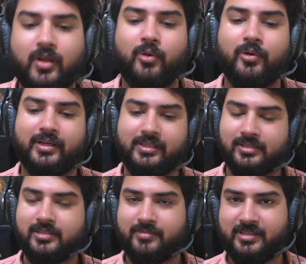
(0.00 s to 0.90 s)
Okay,
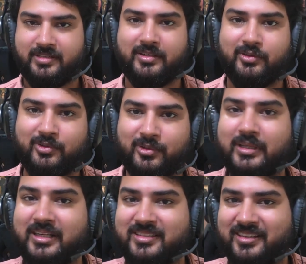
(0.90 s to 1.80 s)
that's amazing. So
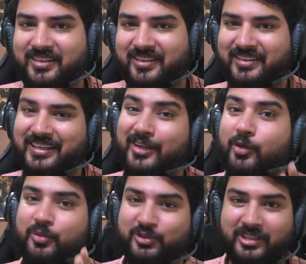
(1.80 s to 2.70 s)
that's a great
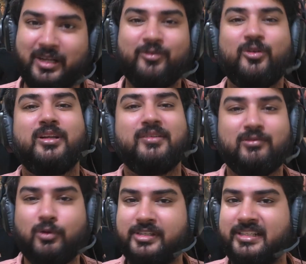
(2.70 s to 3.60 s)
opportunity for anyone
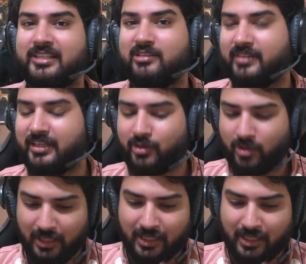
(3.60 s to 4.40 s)
watching this video.